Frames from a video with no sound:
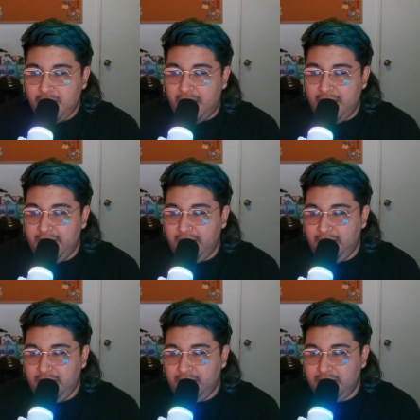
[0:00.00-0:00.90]

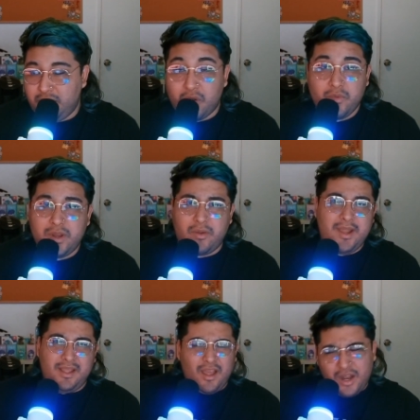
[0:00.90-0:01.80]
I don't
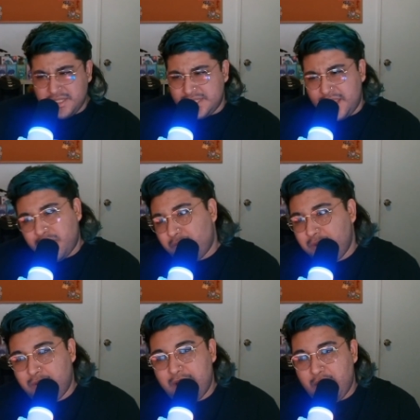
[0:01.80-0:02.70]
regret it, honestly. I don't
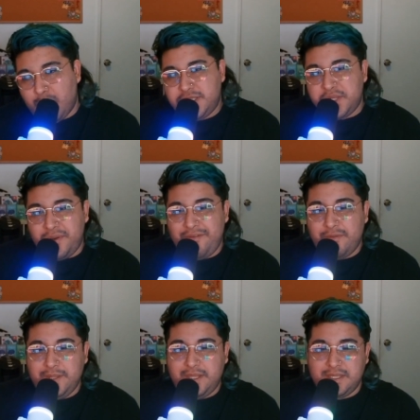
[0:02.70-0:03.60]
regret it whatsoever
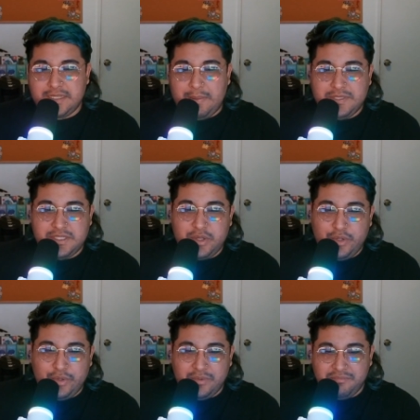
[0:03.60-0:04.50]
because I'm
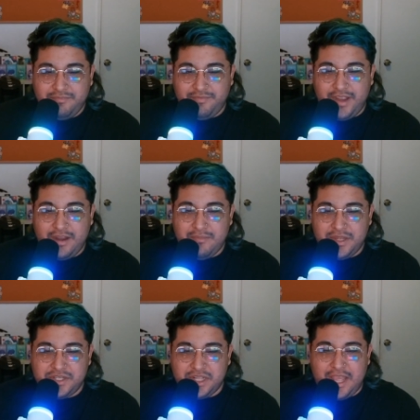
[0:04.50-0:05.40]
still very
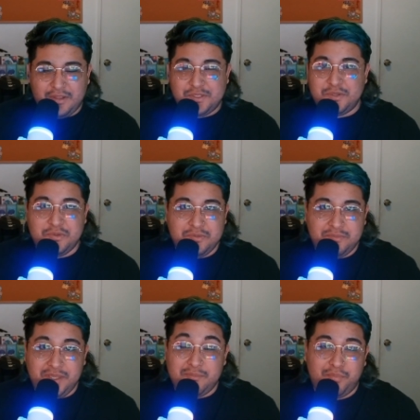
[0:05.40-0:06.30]
much allowed to
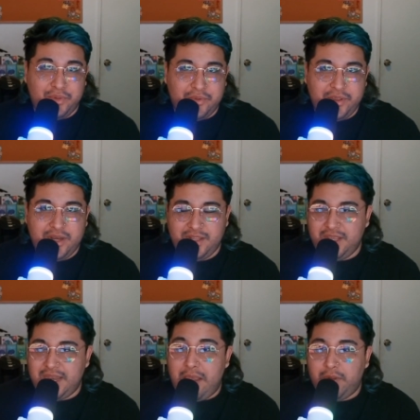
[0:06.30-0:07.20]
be employed. I
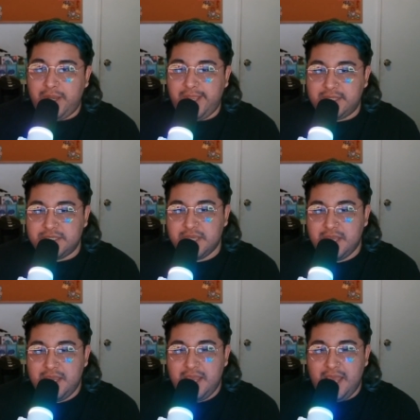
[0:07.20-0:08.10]
think nowadays
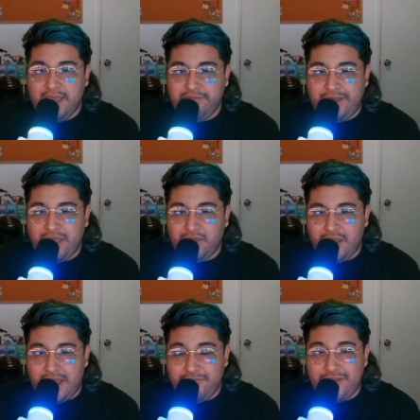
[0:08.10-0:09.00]
I found
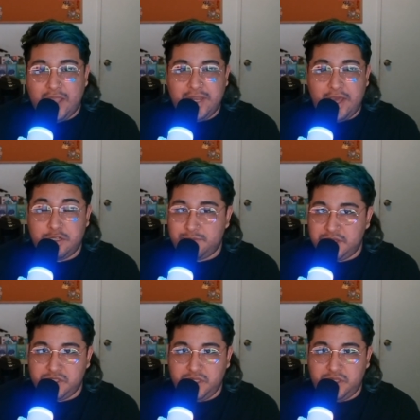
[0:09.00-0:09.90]
I found out
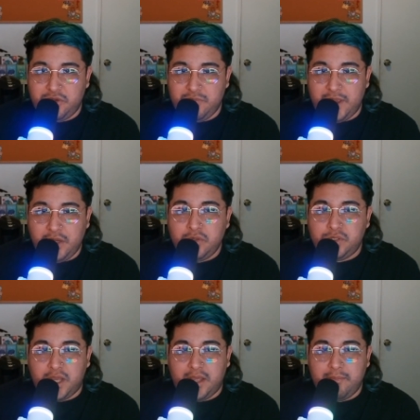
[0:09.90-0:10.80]
especially through my new
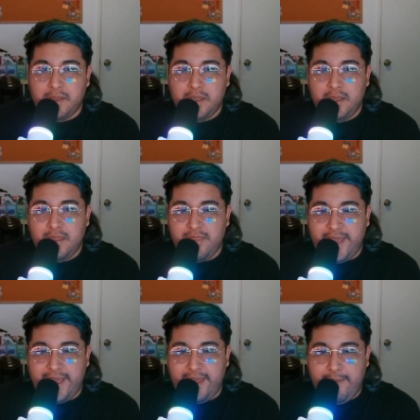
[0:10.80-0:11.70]
job
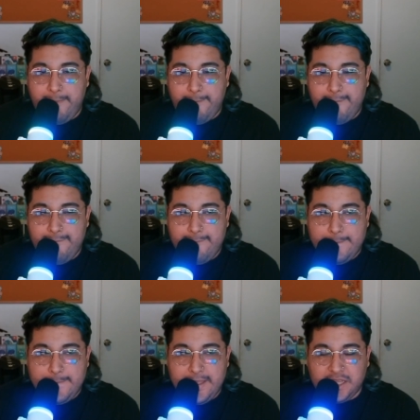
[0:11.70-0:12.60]
that
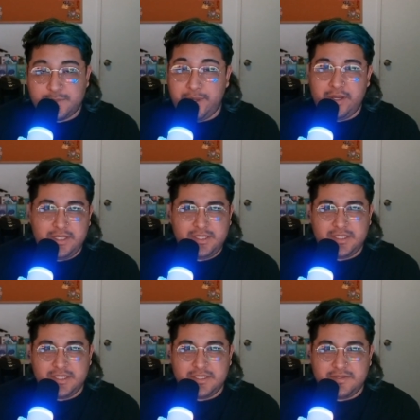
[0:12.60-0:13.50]
experience
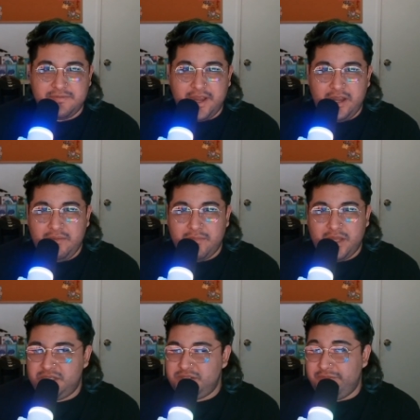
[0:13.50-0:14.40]
is very much